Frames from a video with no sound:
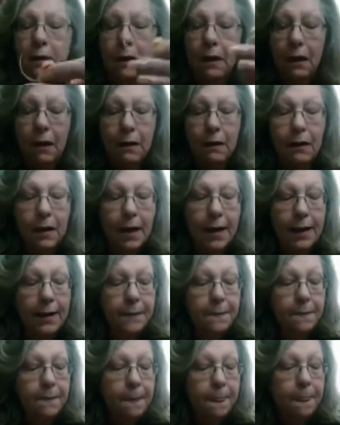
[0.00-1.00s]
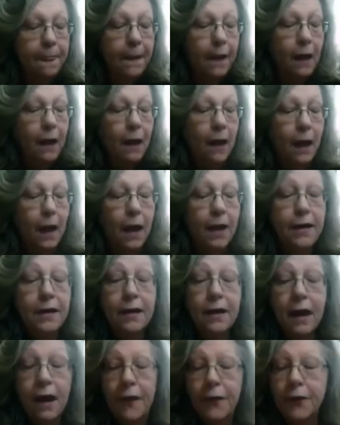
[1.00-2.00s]
All right?
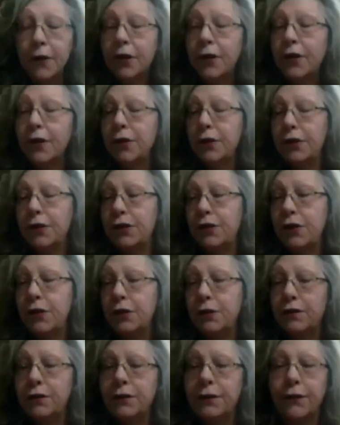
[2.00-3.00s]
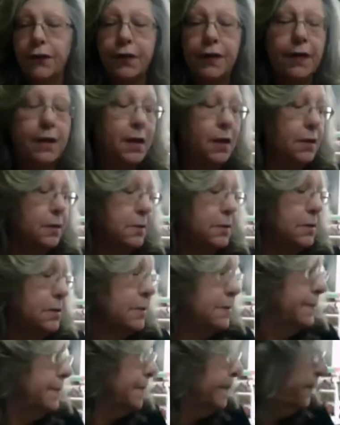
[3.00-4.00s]
Another good use for
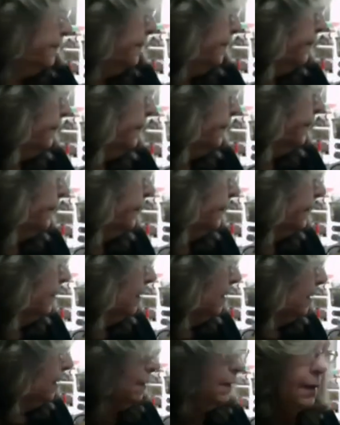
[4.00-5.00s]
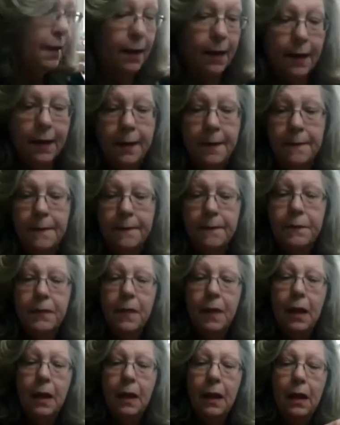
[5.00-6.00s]
this. Okay?
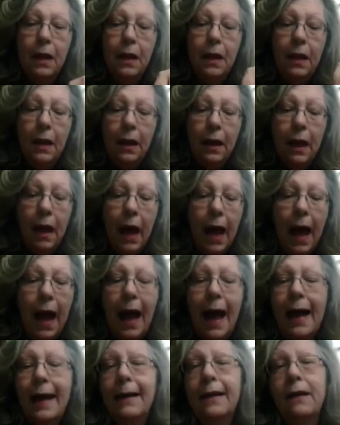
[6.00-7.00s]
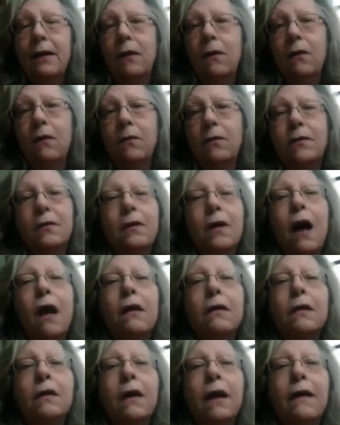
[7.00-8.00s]
I know,
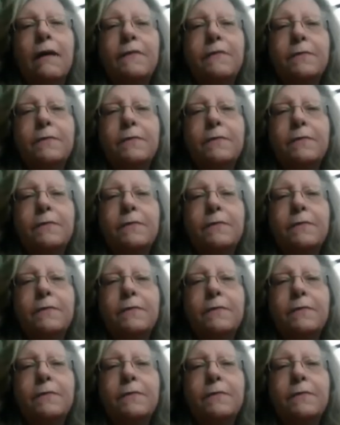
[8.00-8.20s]
y'all love